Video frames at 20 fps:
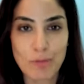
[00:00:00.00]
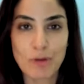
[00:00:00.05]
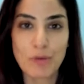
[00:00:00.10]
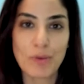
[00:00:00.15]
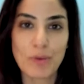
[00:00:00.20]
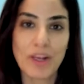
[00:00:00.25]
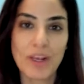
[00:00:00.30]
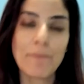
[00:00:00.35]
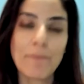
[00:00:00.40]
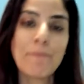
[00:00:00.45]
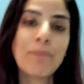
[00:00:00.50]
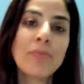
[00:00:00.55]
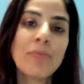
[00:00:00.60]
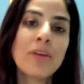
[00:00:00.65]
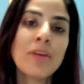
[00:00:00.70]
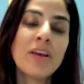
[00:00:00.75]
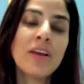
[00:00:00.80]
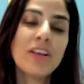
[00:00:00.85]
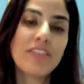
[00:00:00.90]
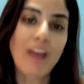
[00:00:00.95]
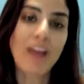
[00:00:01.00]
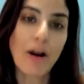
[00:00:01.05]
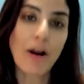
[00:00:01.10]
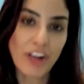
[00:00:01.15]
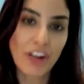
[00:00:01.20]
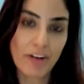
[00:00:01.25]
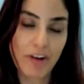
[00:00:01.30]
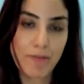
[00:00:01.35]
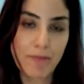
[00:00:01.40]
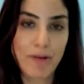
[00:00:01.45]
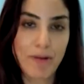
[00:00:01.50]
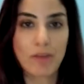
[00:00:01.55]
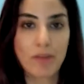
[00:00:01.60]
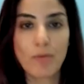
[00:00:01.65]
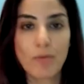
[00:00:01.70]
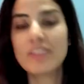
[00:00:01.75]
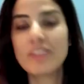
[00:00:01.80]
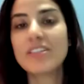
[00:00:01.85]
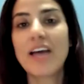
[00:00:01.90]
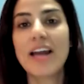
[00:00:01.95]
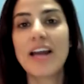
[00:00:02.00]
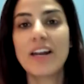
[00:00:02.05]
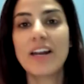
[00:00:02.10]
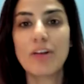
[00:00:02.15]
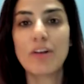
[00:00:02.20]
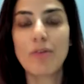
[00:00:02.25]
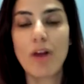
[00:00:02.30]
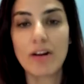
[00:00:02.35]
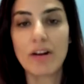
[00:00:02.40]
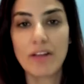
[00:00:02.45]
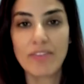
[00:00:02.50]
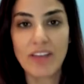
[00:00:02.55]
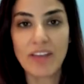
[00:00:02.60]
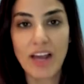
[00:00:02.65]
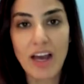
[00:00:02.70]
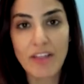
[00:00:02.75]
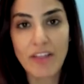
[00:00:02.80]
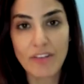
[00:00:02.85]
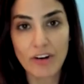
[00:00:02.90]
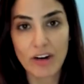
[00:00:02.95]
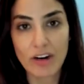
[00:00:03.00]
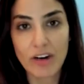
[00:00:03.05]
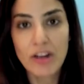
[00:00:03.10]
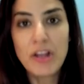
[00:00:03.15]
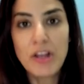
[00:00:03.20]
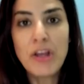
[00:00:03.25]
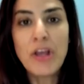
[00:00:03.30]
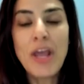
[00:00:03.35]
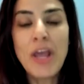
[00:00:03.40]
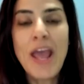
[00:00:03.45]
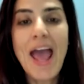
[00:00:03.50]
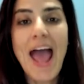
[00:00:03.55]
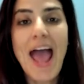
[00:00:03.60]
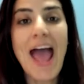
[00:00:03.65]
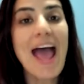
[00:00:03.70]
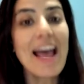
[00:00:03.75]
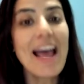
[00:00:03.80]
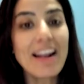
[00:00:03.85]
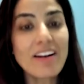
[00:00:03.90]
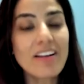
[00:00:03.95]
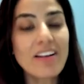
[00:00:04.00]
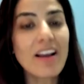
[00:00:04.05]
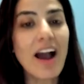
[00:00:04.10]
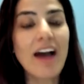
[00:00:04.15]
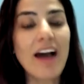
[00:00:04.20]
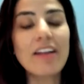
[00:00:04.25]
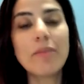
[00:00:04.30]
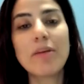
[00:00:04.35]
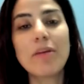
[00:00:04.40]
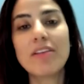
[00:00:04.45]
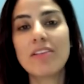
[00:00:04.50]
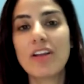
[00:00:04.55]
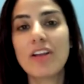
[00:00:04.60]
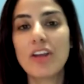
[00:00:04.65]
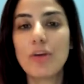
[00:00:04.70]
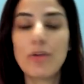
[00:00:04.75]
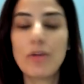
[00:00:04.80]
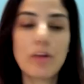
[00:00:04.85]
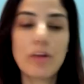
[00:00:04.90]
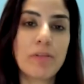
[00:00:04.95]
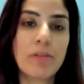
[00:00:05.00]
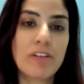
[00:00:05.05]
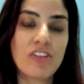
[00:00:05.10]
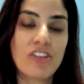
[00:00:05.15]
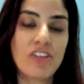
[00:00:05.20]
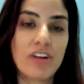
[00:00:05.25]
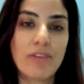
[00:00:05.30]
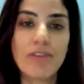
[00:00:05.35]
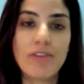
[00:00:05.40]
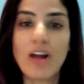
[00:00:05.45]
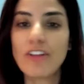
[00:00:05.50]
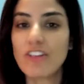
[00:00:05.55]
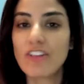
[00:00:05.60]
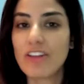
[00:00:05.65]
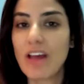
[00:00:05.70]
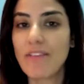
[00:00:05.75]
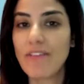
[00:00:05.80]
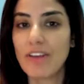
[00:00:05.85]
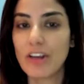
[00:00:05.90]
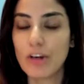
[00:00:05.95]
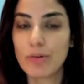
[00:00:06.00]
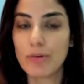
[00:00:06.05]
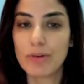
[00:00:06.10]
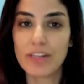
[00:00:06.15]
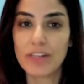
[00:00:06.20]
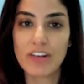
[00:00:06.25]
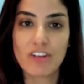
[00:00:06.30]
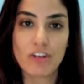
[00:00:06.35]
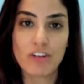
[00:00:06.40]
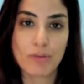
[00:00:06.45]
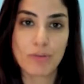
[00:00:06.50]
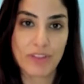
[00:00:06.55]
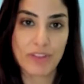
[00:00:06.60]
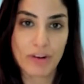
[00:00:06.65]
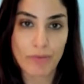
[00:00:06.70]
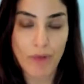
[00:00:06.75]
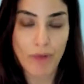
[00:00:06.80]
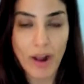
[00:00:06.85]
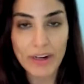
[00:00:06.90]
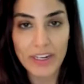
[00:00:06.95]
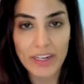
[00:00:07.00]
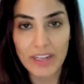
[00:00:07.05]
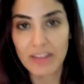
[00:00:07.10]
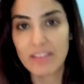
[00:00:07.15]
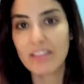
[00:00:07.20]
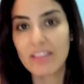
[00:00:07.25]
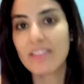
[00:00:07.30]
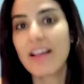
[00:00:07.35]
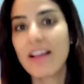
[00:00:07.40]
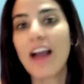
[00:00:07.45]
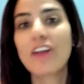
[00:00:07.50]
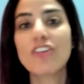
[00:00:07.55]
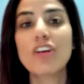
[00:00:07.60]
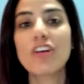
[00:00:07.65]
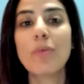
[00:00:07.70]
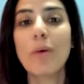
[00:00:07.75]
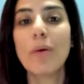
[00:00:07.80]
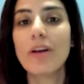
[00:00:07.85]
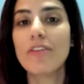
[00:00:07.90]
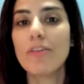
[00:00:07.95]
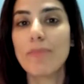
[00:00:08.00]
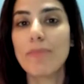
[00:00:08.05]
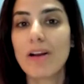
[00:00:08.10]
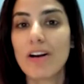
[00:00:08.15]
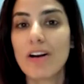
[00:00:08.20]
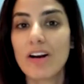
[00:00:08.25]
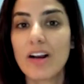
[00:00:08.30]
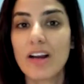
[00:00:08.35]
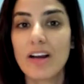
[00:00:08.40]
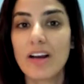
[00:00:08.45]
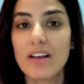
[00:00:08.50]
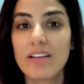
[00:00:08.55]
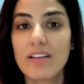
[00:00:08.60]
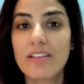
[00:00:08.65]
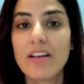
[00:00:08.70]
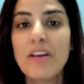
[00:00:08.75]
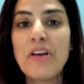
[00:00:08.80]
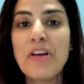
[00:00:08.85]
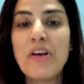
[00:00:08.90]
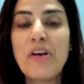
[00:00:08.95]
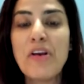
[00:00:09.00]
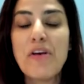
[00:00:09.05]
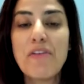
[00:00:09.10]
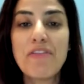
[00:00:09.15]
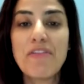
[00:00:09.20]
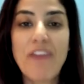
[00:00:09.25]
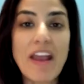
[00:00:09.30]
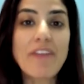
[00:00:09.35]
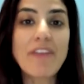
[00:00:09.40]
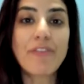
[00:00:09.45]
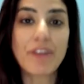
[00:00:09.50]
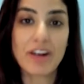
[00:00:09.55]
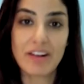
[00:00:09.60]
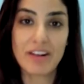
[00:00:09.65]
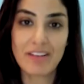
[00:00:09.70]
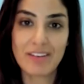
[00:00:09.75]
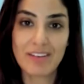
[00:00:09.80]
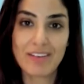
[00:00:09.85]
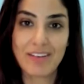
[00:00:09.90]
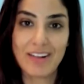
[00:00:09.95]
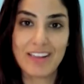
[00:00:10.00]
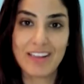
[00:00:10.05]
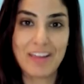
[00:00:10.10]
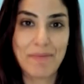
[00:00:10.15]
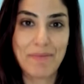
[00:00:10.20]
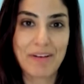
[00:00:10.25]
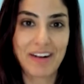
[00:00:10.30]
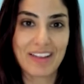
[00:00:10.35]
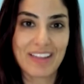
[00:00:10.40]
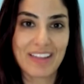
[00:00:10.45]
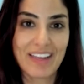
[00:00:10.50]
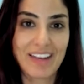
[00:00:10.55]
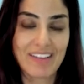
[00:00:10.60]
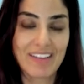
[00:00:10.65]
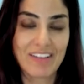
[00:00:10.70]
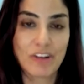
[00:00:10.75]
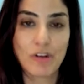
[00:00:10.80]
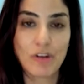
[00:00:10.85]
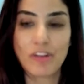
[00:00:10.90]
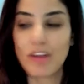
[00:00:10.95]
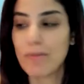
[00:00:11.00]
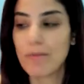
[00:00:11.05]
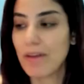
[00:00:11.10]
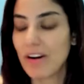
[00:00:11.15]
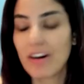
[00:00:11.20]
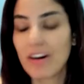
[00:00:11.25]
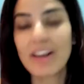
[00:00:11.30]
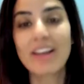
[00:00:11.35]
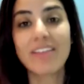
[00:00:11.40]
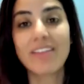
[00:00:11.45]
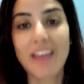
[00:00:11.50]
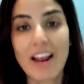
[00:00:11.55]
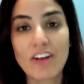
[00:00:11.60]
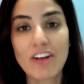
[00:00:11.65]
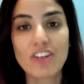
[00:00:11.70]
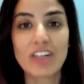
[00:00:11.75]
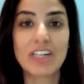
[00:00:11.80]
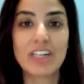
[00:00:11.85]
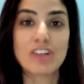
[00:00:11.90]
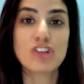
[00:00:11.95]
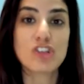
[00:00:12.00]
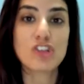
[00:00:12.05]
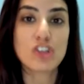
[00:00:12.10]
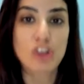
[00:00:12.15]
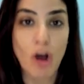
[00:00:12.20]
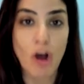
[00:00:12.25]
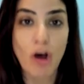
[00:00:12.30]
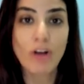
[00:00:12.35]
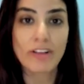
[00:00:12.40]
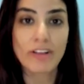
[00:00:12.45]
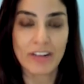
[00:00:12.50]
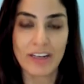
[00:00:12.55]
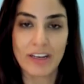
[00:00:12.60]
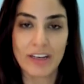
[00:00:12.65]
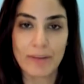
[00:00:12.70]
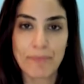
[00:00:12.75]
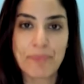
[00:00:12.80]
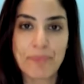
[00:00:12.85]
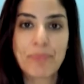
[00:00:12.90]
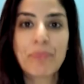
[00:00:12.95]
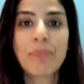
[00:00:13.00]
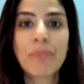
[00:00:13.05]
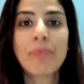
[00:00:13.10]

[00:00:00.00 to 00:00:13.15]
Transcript: between Saudi Arabia on one side and Iran on the other. And is in a unique position of not just having good relations with the Iranians, he's actually one of America's favorites in the Middle East. You know, the Americans actually installed him